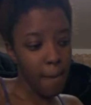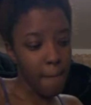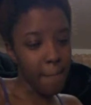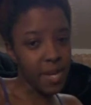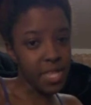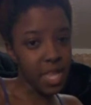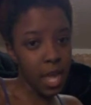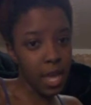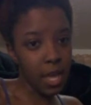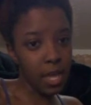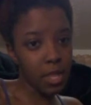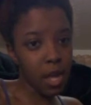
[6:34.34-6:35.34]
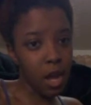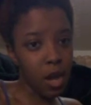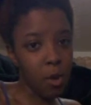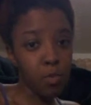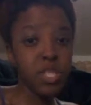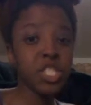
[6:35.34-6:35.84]
But then
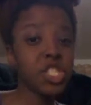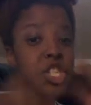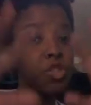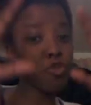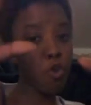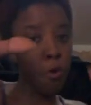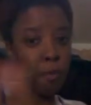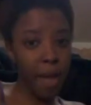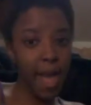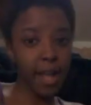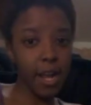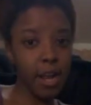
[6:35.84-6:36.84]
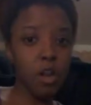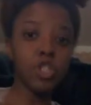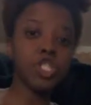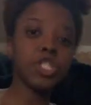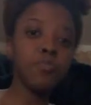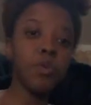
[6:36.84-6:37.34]
when the shit thrown back at her,
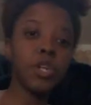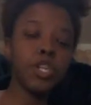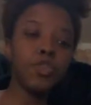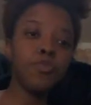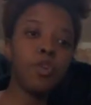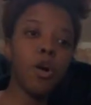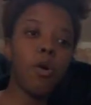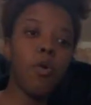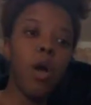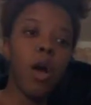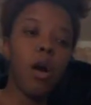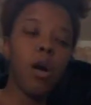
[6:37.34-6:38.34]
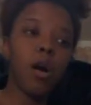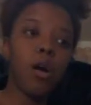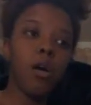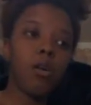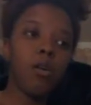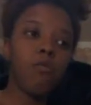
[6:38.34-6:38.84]
she want to,
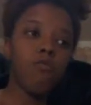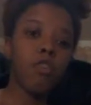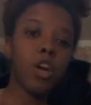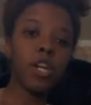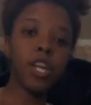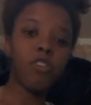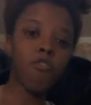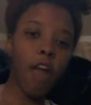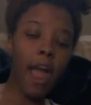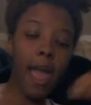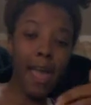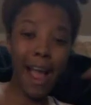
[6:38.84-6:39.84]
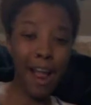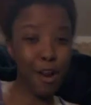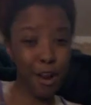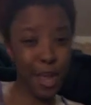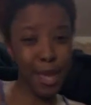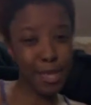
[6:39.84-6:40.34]
run and cry and hide
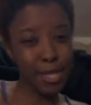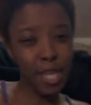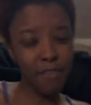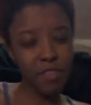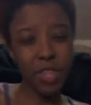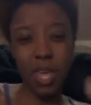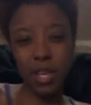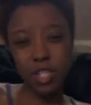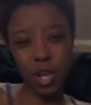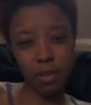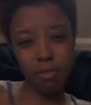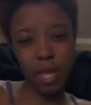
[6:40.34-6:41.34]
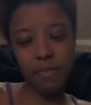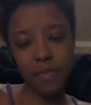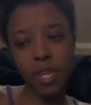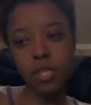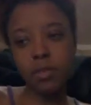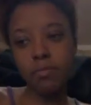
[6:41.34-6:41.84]
her hand and everything and try to play
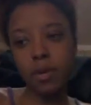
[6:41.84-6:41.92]
victim.